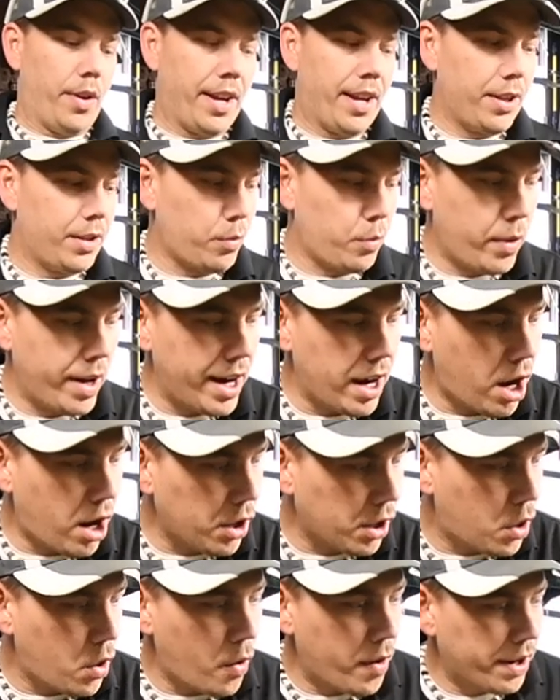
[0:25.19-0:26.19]
is we are
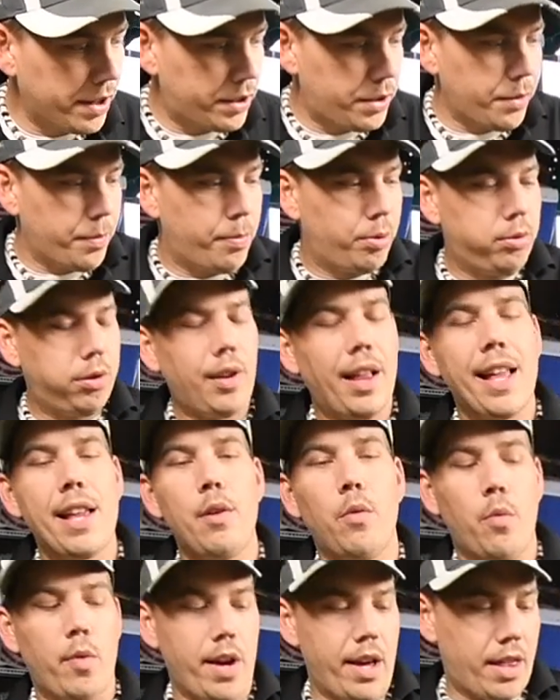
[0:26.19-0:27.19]
going to play
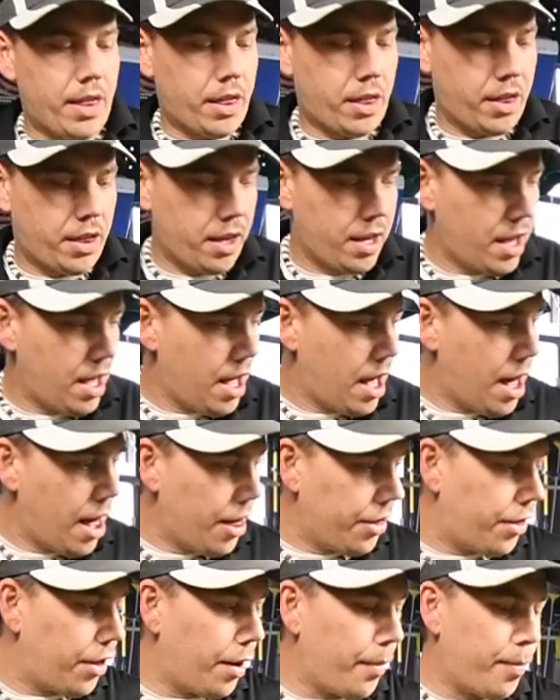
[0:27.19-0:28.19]
with
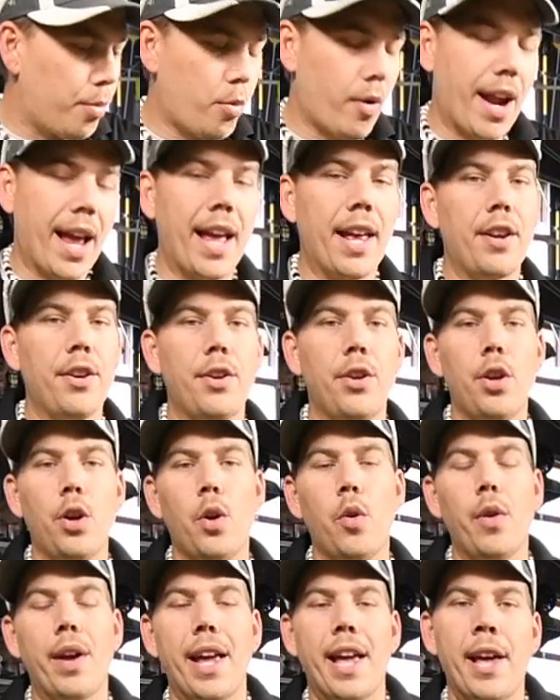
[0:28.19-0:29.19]
the brand
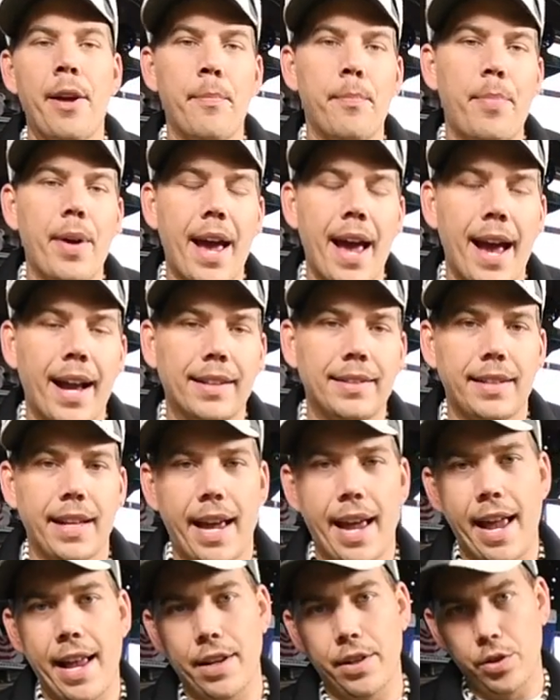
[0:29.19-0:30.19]
new impact
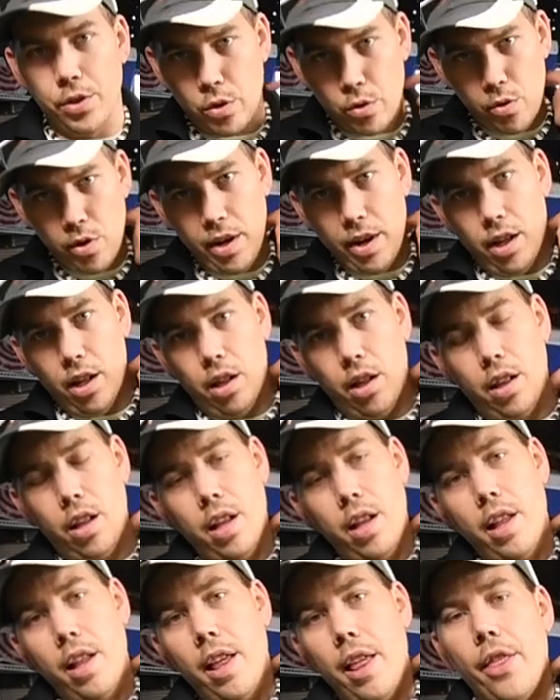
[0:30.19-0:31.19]
and drill
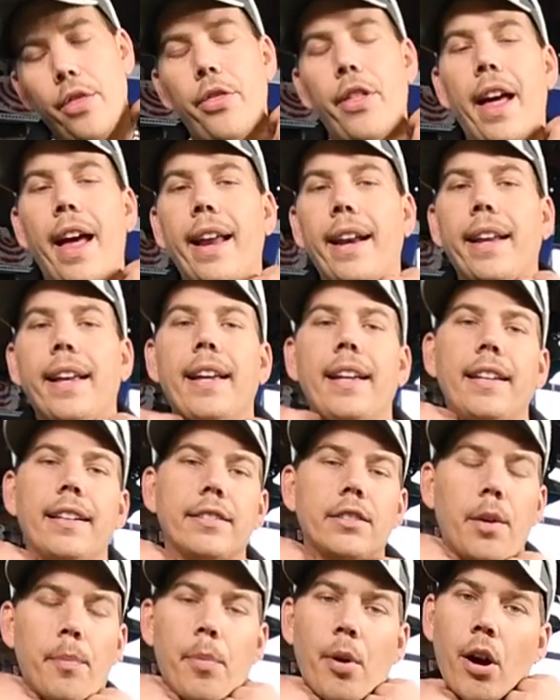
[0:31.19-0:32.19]
that
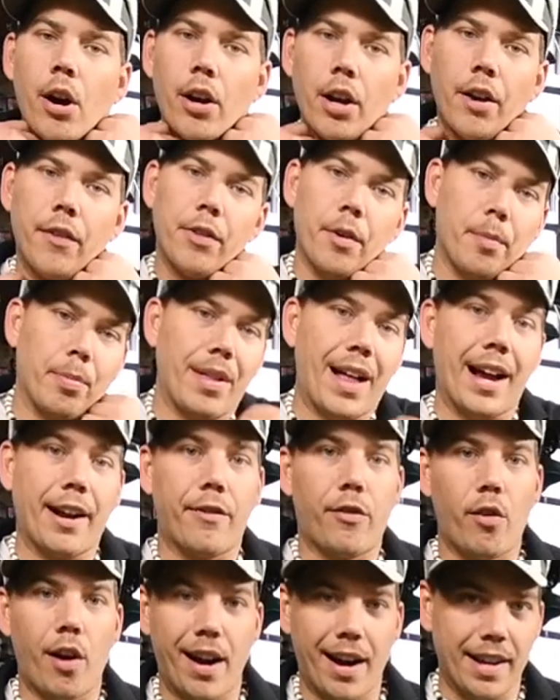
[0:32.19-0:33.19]
is a part of the Black
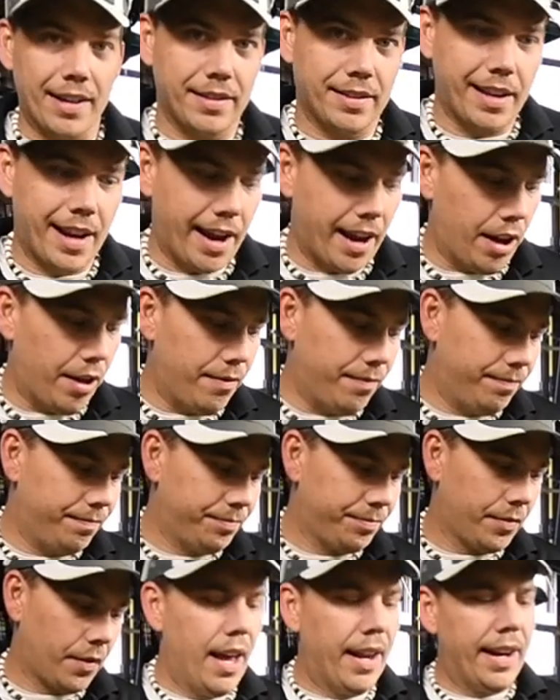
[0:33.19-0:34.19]
Friday sale.
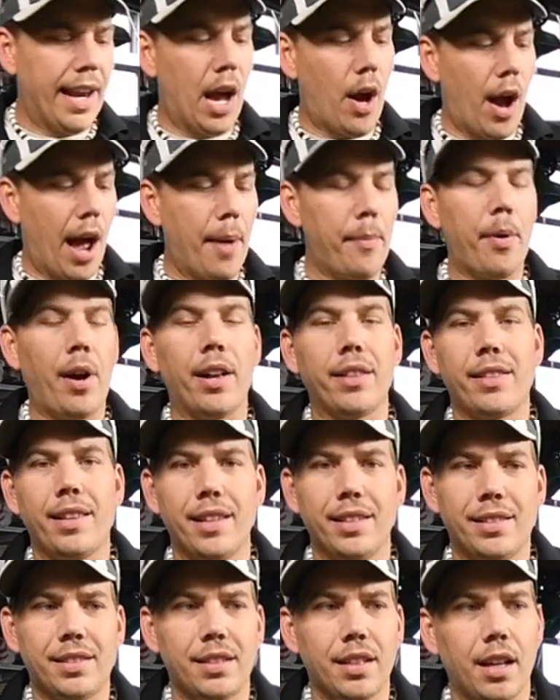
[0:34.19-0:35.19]
Now I bought
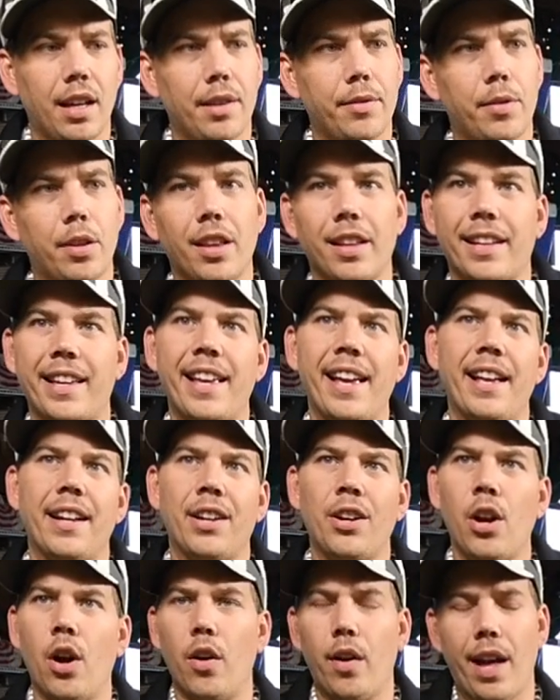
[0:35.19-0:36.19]
this, the kit,
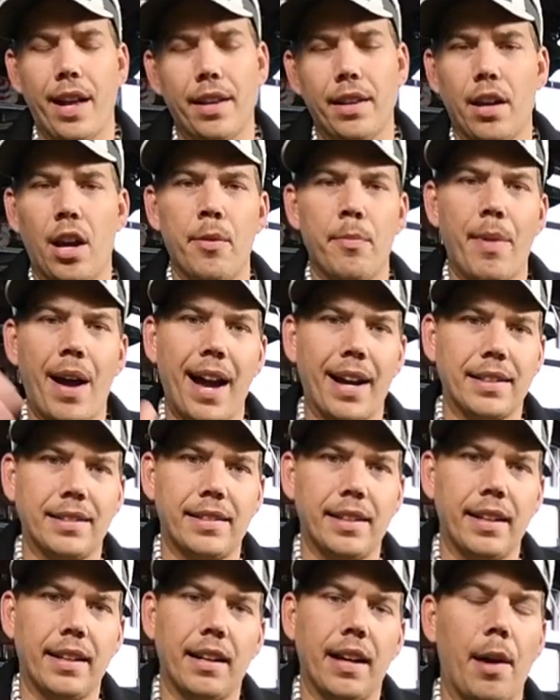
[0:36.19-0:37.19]
you know, I
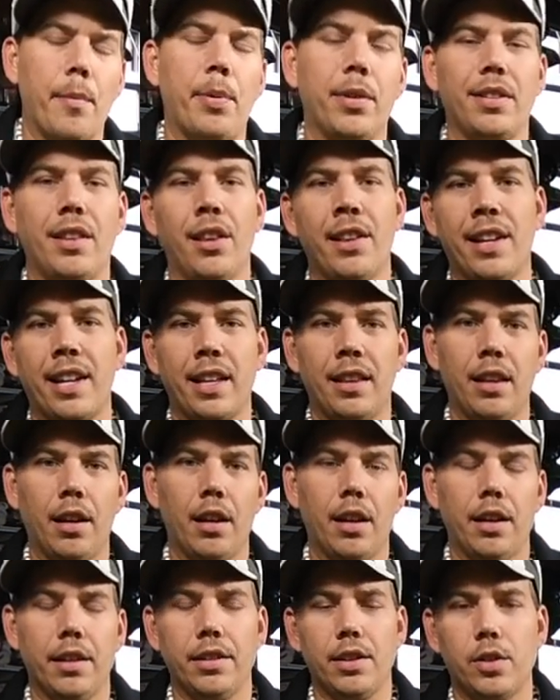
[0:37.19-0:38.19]
unboxed it. I'll put the link in
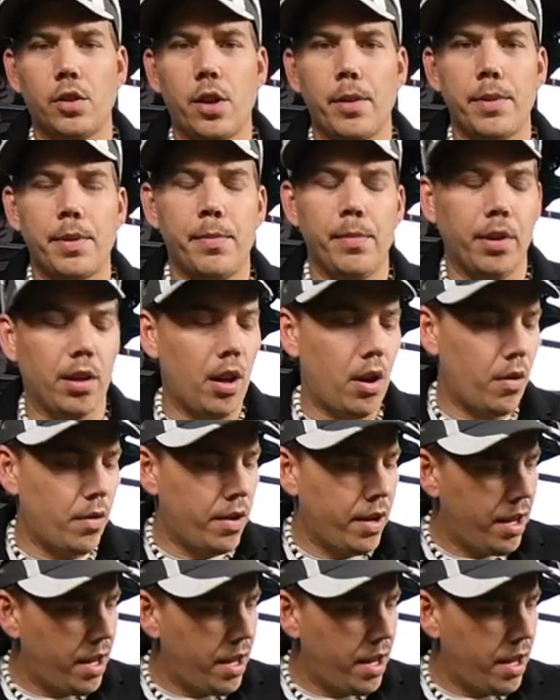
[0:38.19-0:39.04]
the description below.